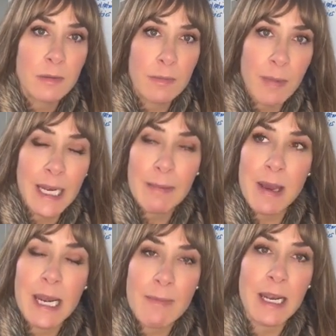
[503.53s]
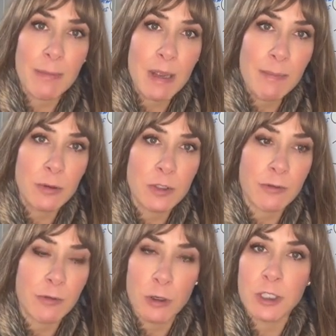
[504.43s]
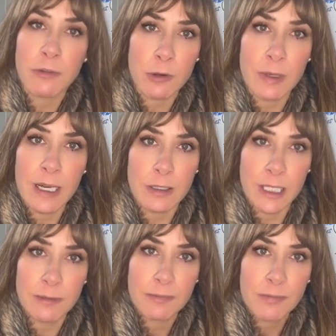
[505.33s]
many people's version of the reality.